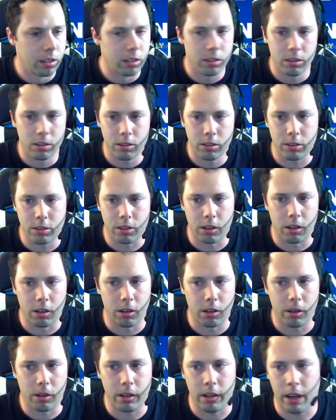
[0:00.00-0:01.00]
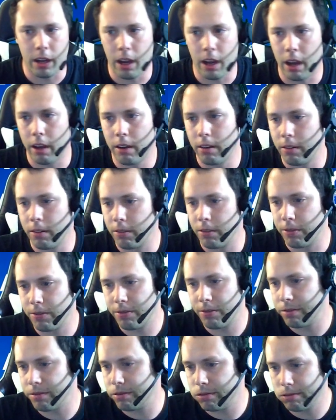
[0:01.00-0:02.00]
So yeah,
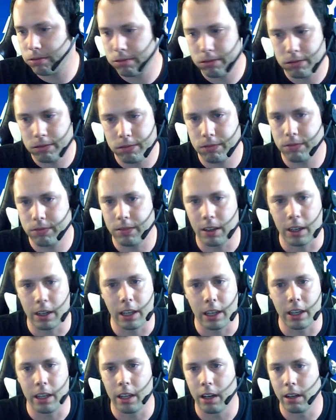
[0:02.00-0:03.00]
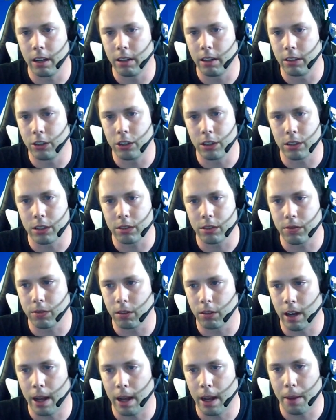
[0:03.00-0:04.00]
if I can get it just
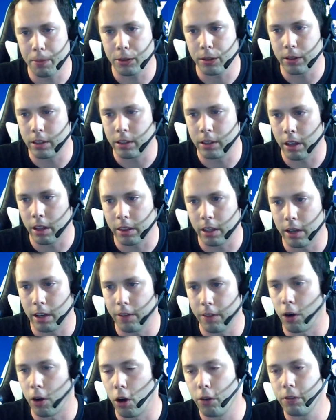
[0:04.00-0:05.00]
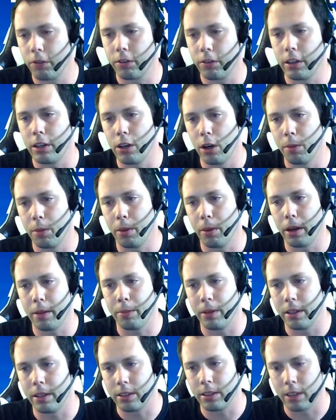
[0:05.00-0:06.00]
for absolutely nothing, if hopefully nobody
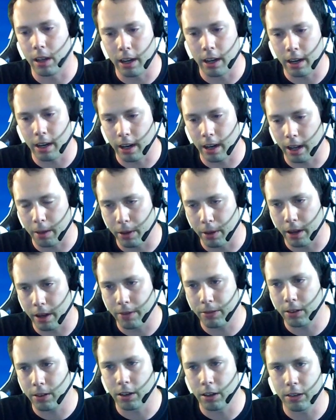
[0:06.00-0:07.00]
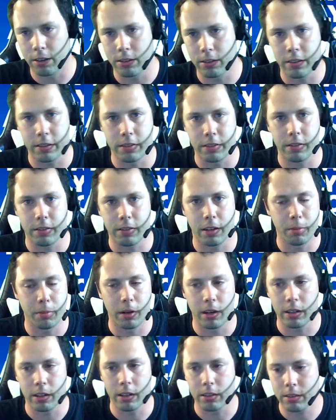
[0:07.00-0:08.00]
bids on it, I can buy it for 175
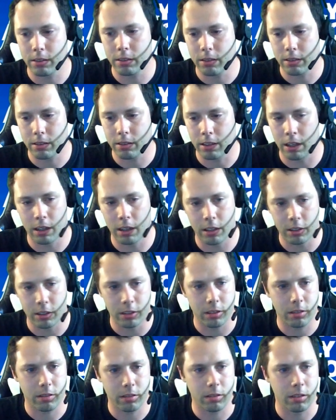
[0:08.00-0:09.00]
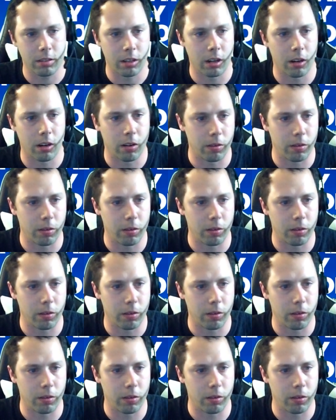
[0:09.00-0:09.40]
bucks, and just, and